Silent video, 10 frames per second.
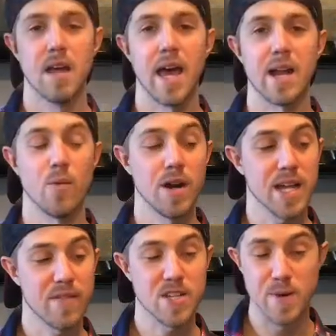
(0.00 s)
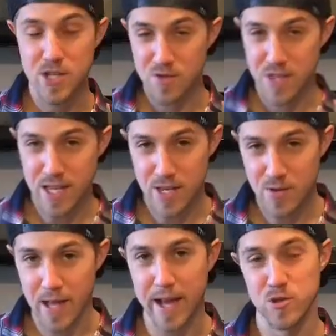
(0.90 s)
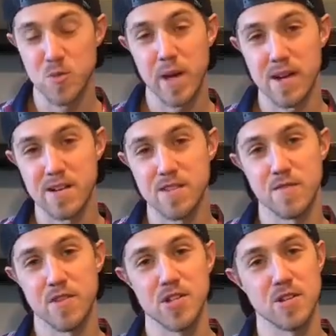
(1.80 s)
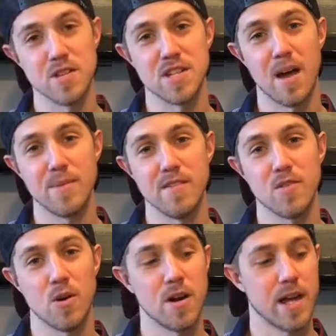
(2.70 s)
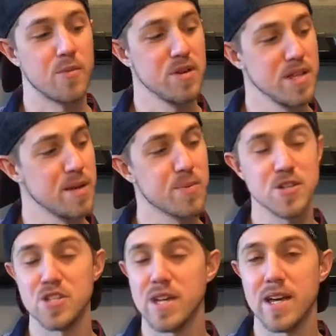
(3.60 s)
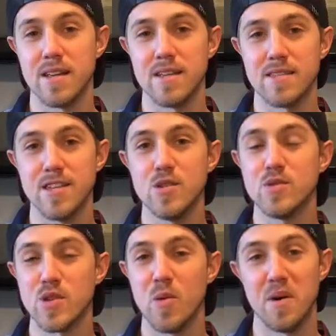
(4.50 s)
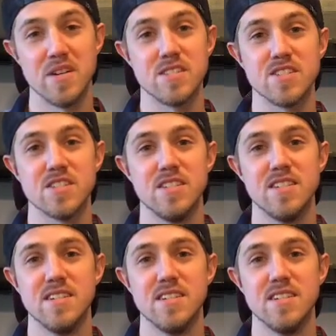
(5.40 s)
And I wanted to give a special thank you to Angel's parents for the Sur La Table gift card. I really appreciate it. Thank you so much.